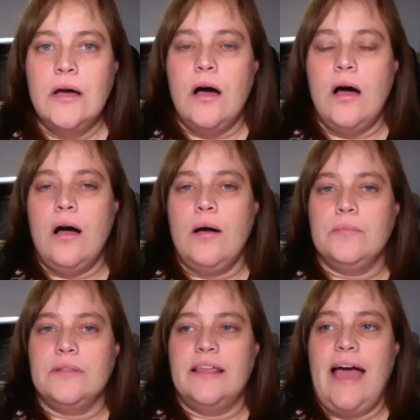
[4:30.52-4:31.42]

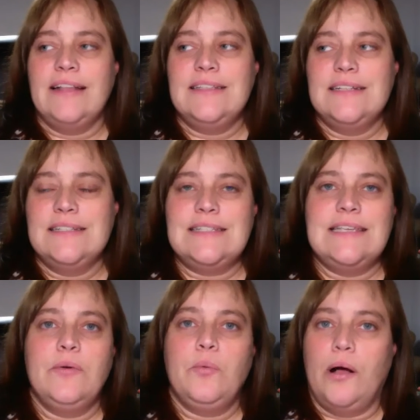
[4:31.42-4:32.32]
That didn't
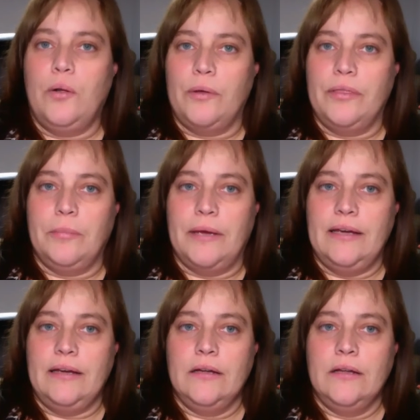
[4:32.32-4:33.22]
sit well with
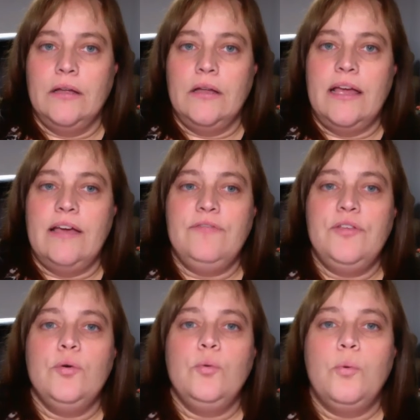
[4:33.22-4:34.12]
me. If
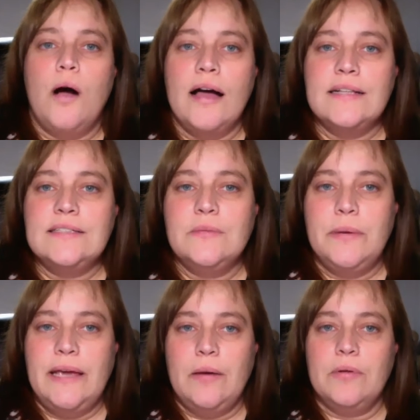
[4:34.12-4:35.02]
you want to
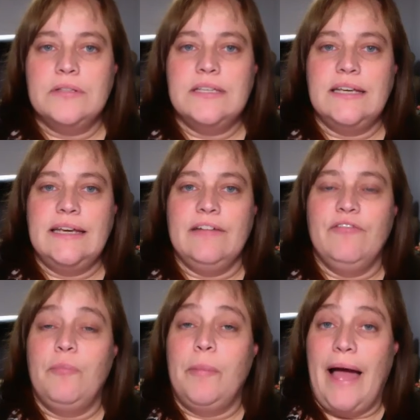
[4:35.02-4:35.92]
be able to
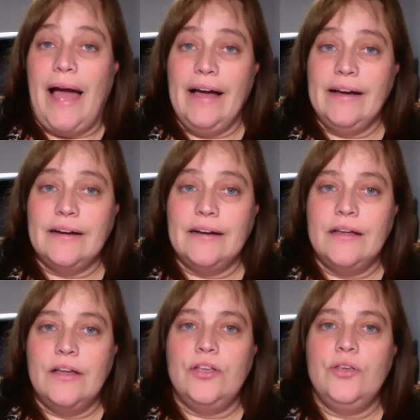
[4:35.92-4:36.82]
give back,
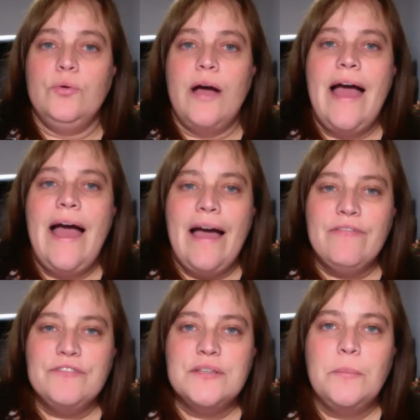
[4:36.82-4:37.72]
you
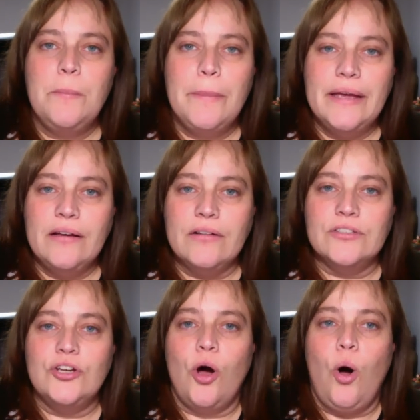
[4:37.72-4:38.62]
have to build
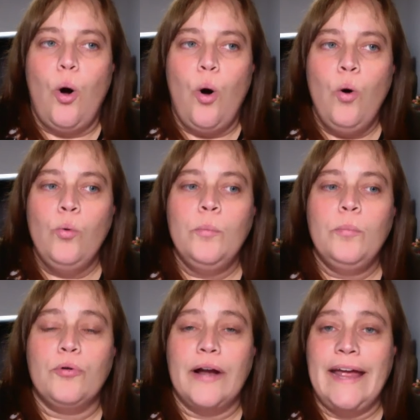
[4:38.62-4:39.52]
your own
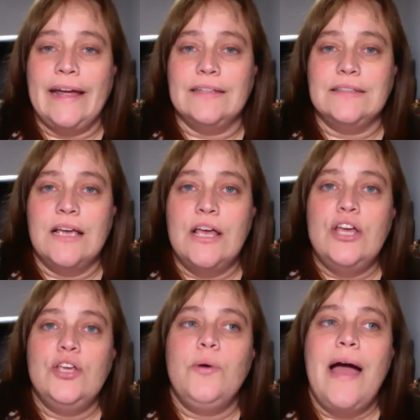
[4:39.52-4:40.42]
brand.
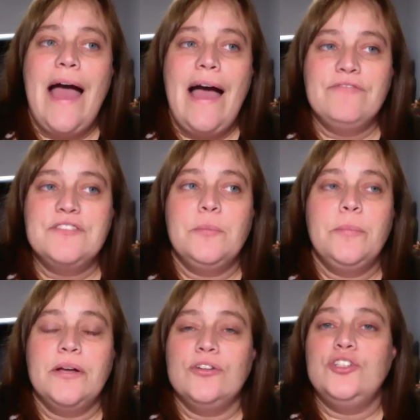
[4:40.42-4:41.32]
You have to
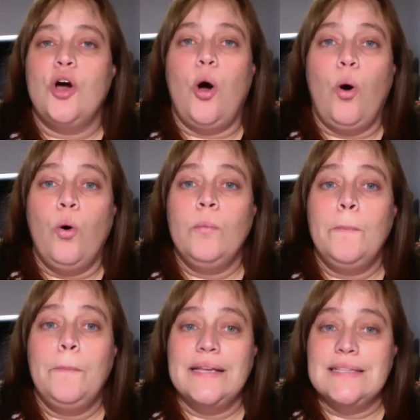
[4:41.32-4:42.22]
build your own
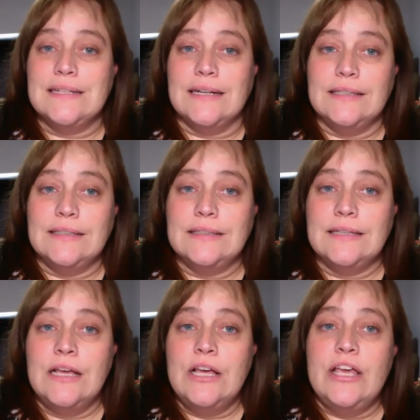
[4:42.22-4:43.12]
business.
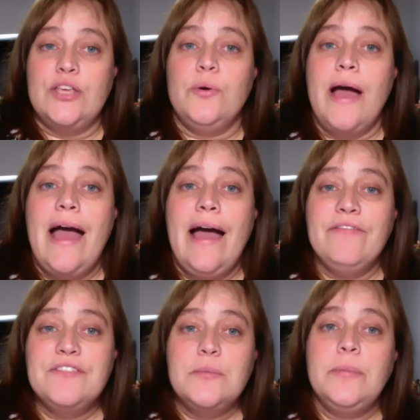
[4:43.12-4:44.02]
You
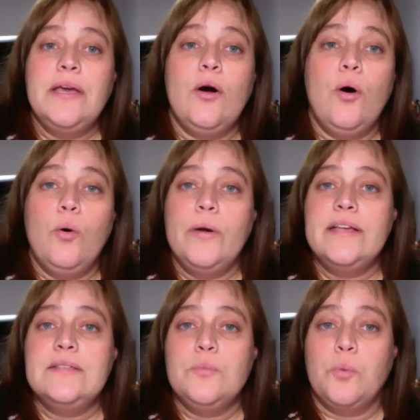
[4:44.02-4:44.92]
have to be
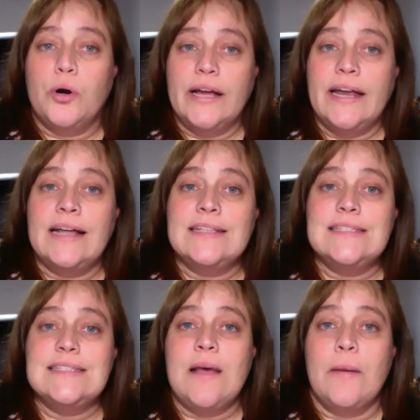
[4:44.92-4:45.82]
always working on
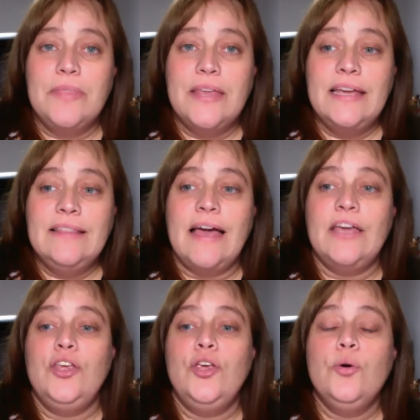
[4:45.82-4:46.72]
something that
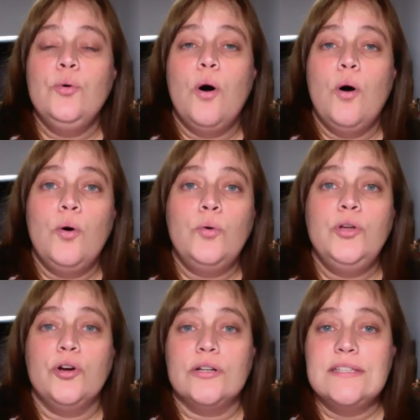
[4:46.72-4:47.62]
you own
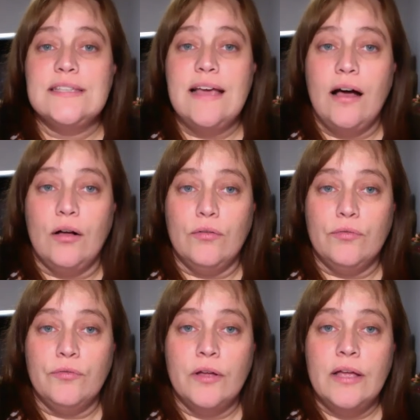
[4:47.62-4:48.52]
yourself.
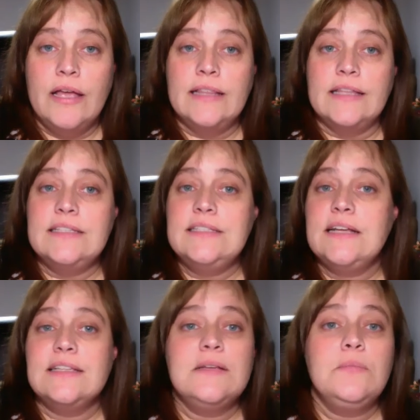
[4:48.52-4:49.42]
This
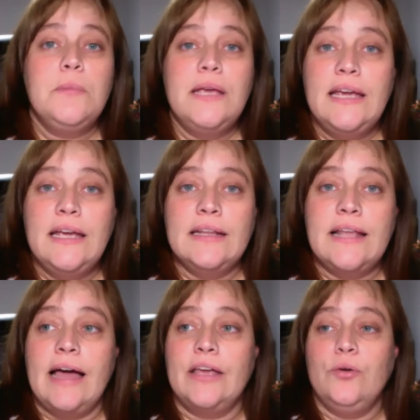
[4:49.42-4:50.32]
doesn't mean
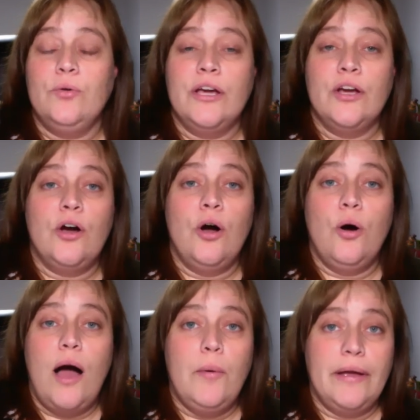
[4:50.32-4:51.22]
that you can go
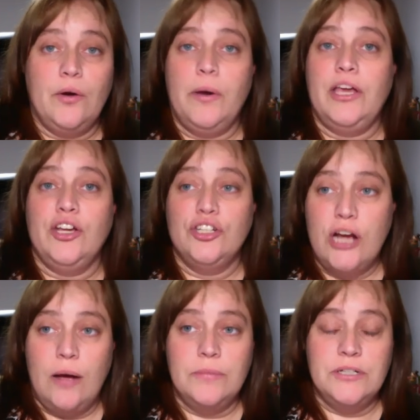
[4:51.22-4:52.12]
out and quit your
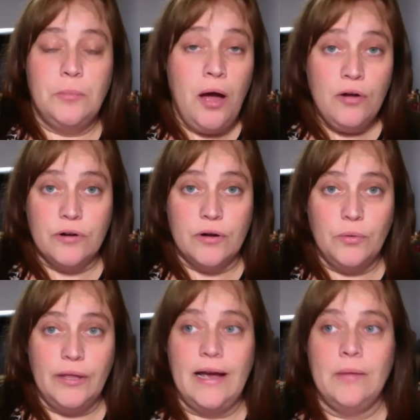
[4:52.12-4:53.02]
job tomorrow.
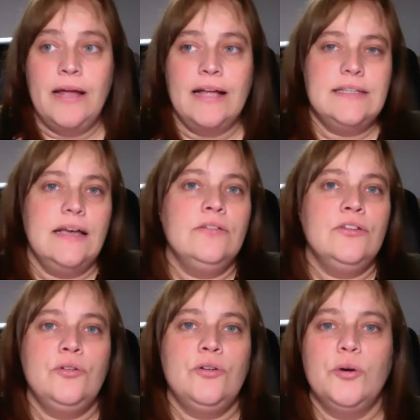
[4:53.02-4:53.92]
Like, I'm not telling
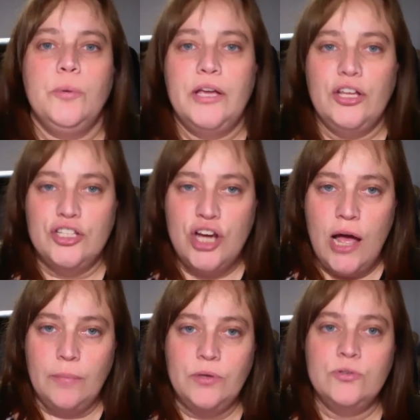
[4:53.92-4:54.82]
you to quit your
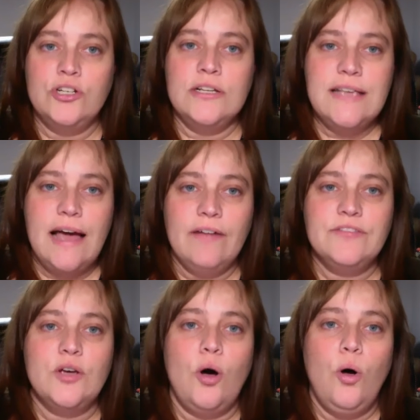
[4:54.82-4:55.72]
job. You just have
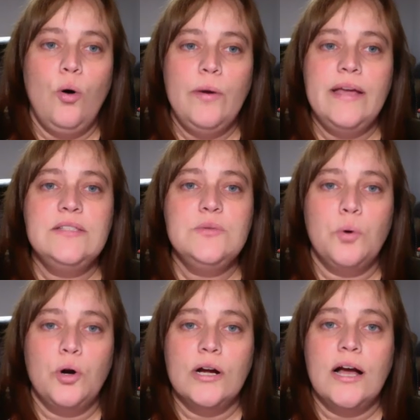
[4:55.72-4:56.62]
to always
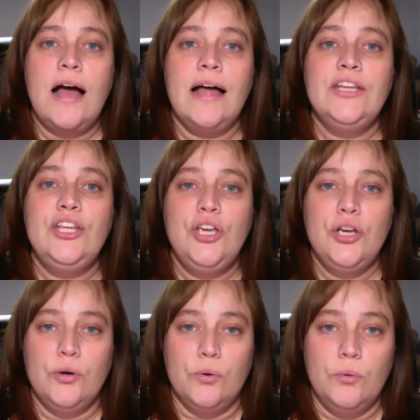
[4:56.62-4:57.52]
work on
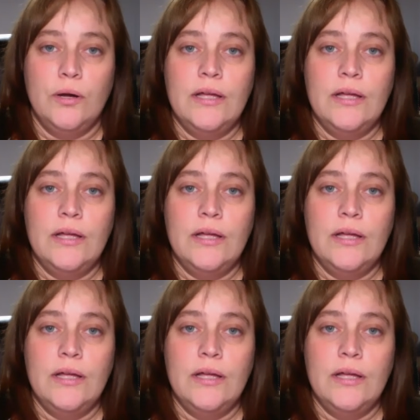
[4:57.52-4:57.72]
you.